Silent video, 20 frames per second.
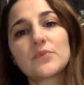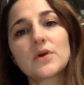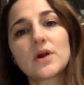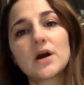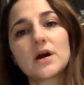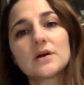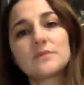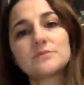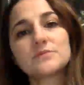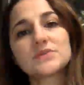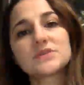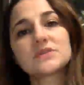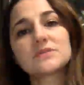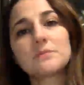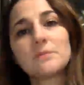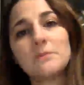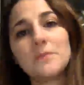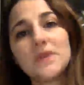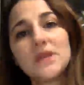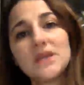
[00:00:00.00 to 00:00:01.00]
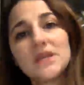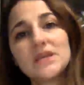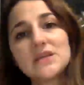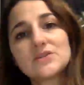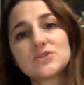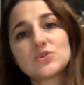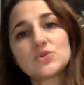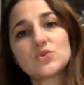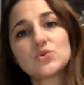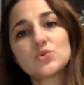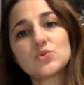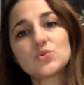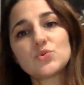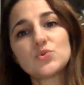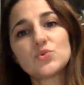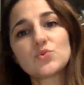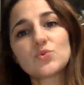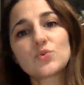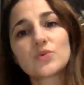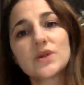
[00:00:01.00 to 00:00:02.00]
prompts me
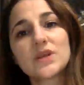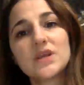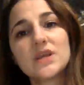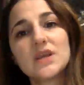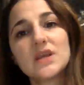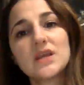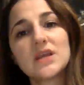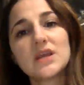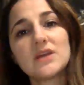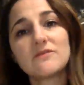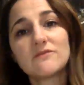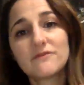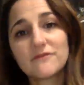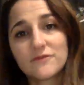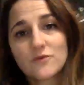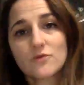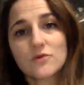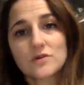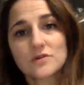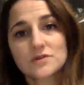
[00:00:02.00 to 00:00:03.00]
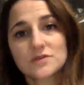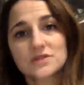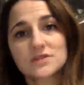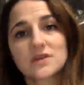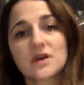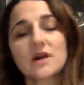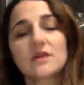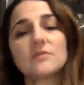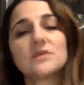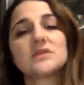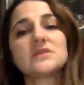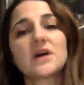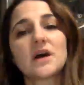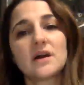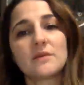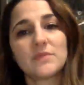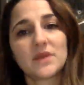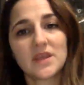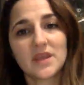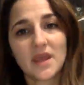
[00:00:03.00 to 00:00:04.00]
to reinforce time and
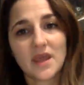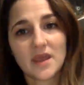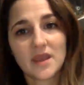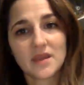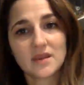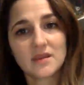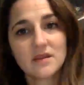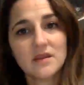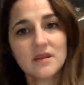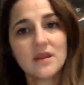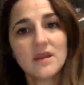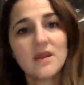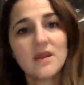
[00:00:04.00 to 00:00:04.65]
time again